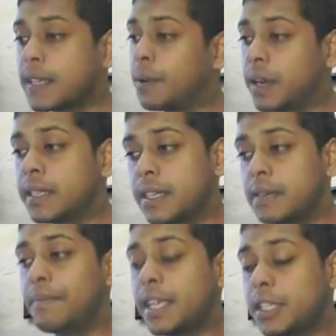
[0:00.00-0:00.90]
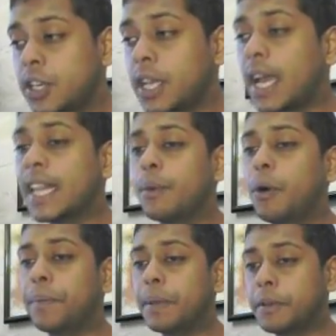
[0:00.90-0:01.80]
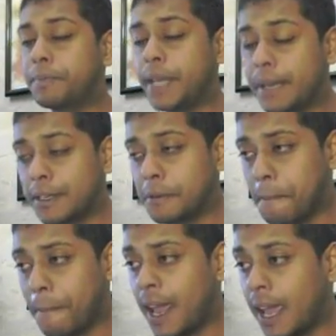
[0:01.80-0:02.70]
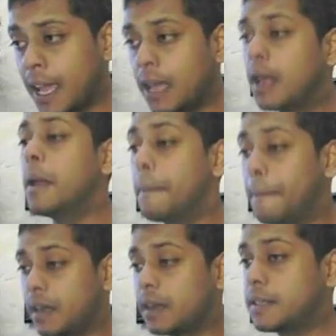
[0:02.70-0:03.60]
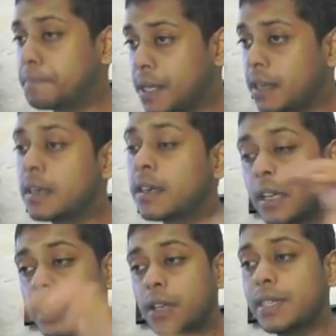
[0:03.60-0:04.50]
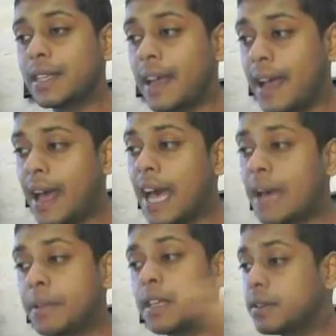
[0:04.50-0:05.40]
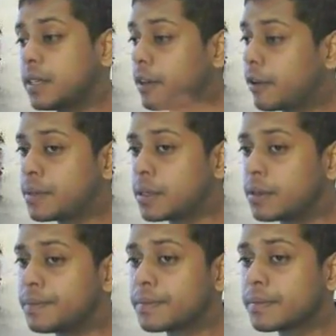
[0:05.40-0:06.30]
They want instant messaging, and they want people to be able to pay peer-to-peer using their app, using crypto.